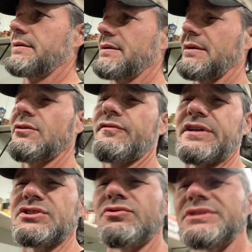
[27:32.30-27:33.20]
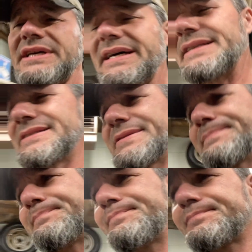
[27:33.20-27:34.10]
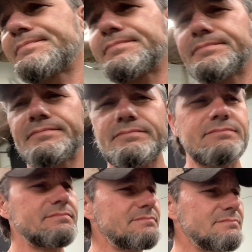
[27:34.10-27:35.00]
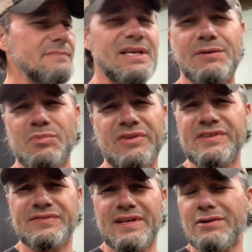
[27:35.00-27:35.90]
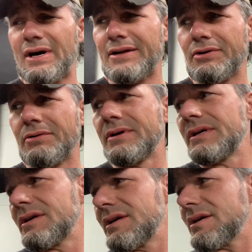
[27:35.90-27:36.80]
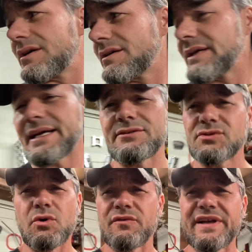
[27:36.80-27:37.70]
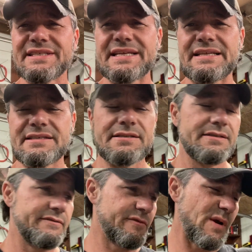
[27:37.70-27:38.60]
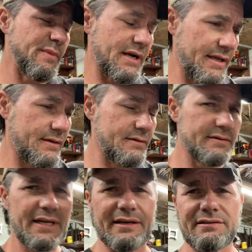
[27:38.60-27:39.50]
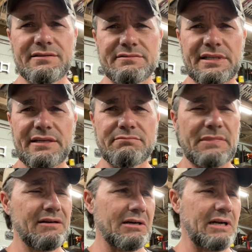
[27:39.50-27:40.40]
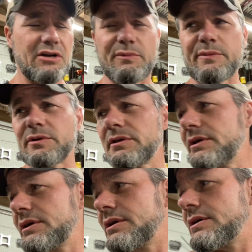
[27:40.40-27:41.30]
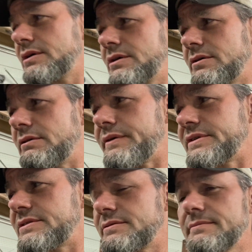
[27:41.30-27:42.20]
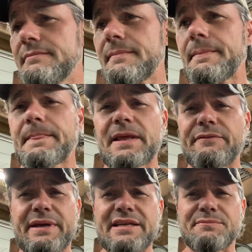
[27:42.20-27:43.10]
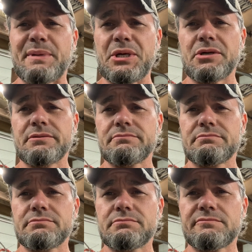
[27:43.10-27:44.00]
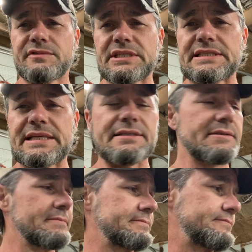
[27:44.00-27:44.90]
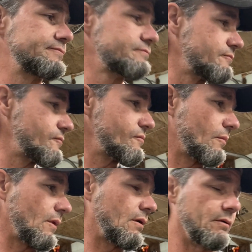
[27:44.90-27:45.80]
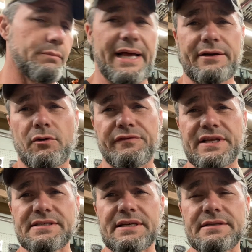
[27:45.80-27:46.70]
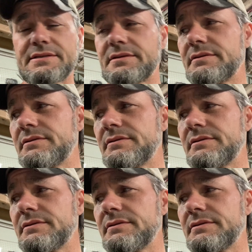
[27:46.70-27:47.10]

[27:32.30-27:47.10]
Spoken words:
I don't know if I showed you guys in a previous video. I don't know. I got those Corvette seats for my buddy. Yeah, did I? I don't remember. Anyways, gave him a case of beer for these seats. Black Corvette seats.